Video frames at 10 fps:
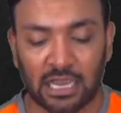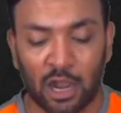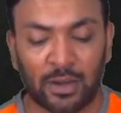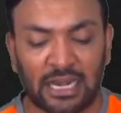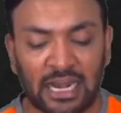
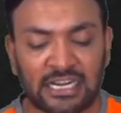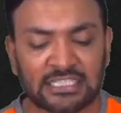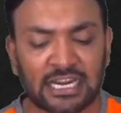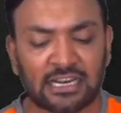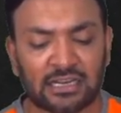How many right
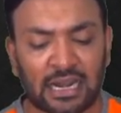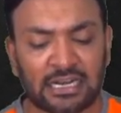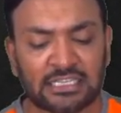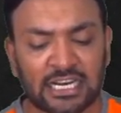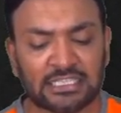
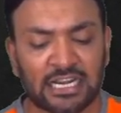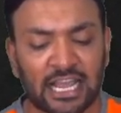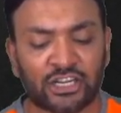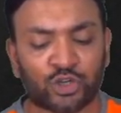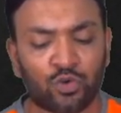shares did
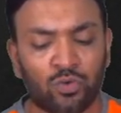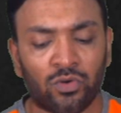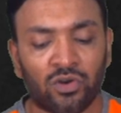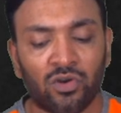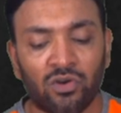I issue?
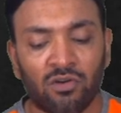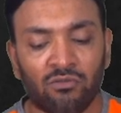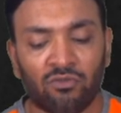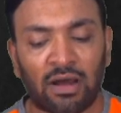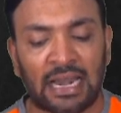
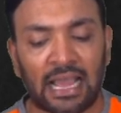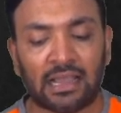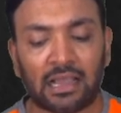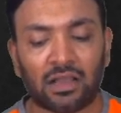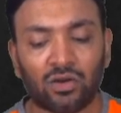1
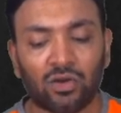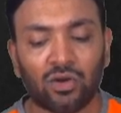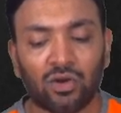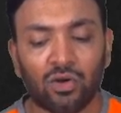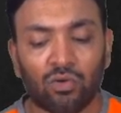lakh.
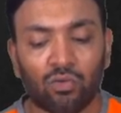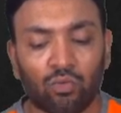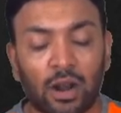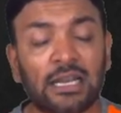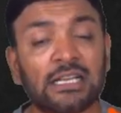
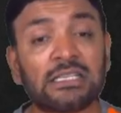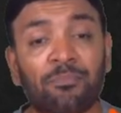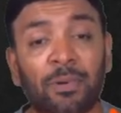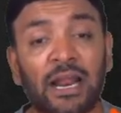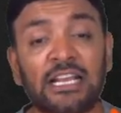What is the
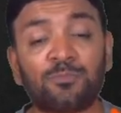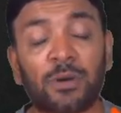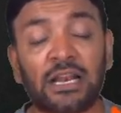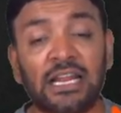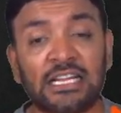price
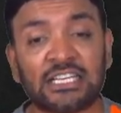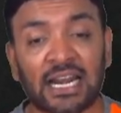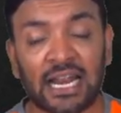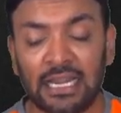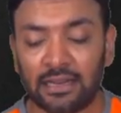for each
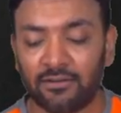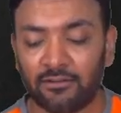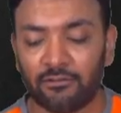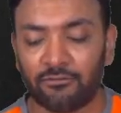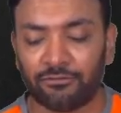right?
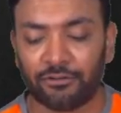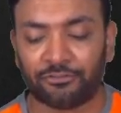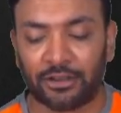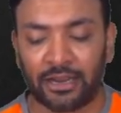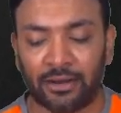
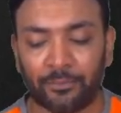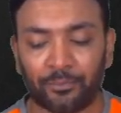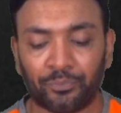15.